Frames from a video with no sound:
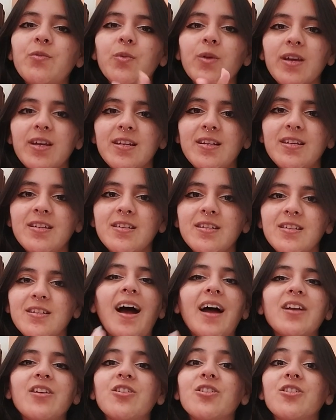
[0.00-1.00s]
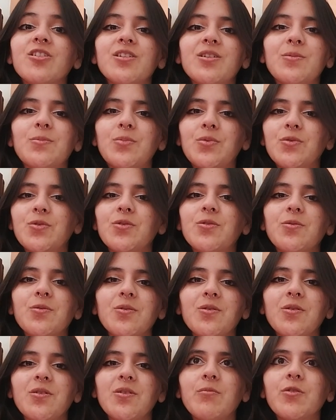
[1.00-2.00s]
read another book
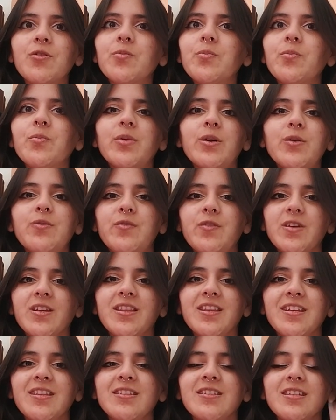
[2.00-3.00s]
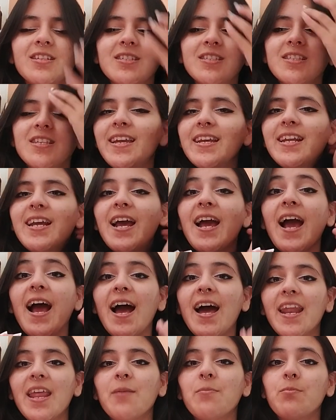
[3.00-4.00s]
more perfect than this. It
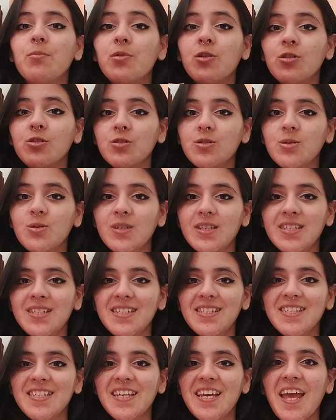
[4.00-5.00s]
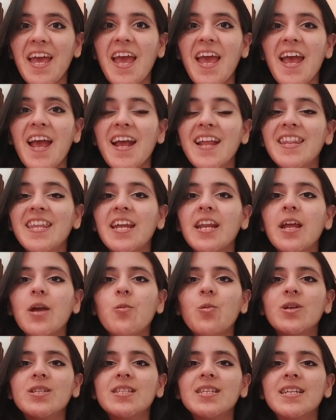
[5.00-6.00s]
had a plot twist that I
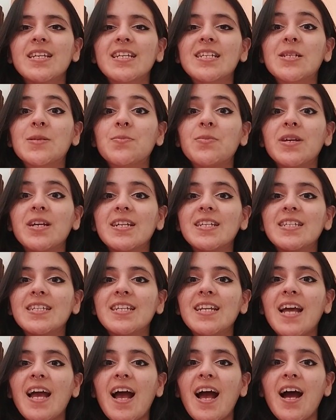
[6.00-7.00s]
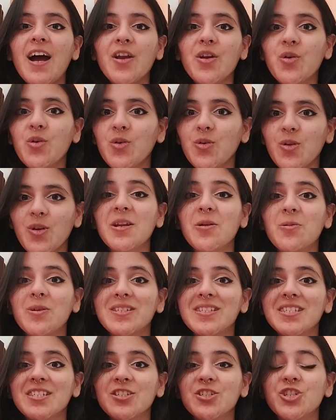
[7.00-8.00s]
wasn't expecting at all. I
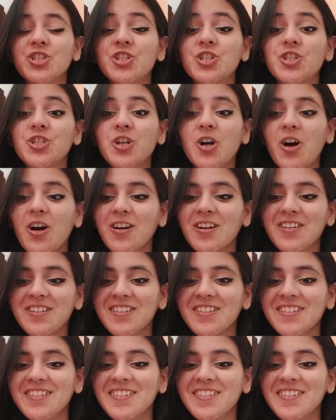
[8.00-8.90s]
was shocked.